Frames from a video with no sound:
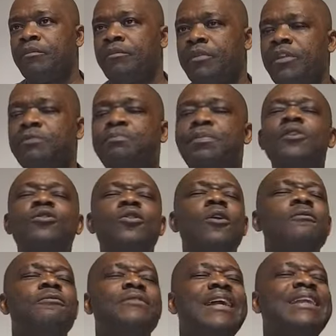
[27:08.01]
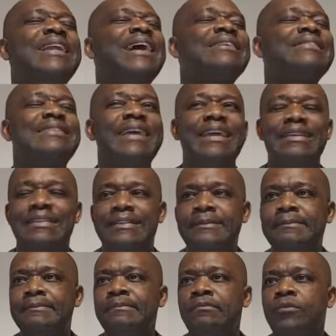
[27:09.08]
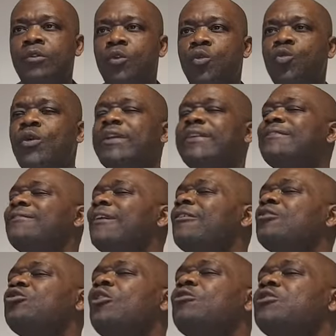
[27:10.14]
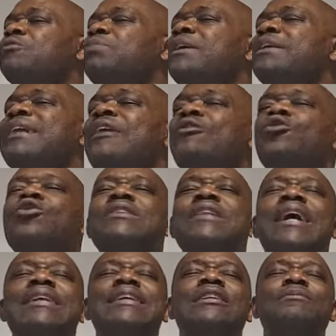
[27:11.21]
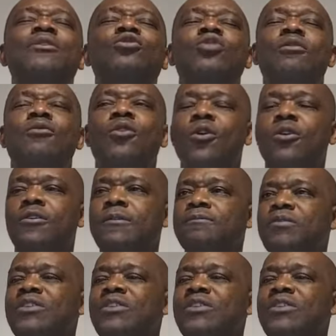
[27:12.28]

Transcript: the spirit of the last days, which a lot of spirit that looks like the spirit of God,